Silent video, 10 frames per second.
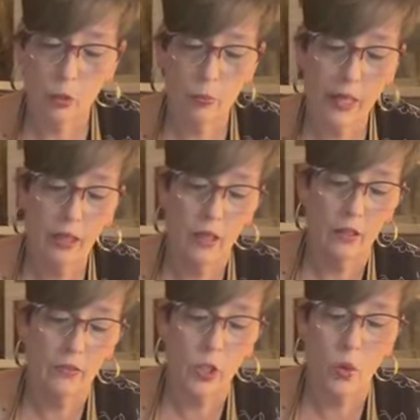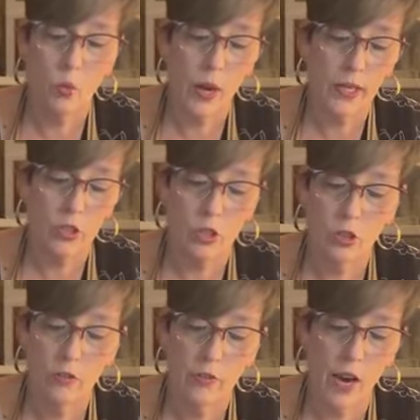a little bit if you don't want it
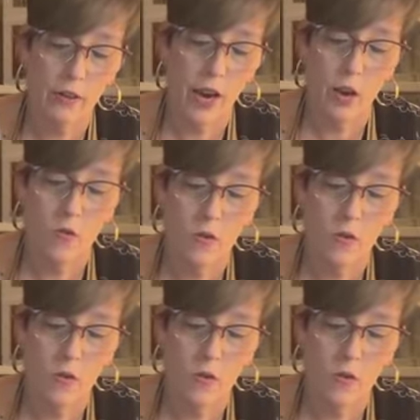too far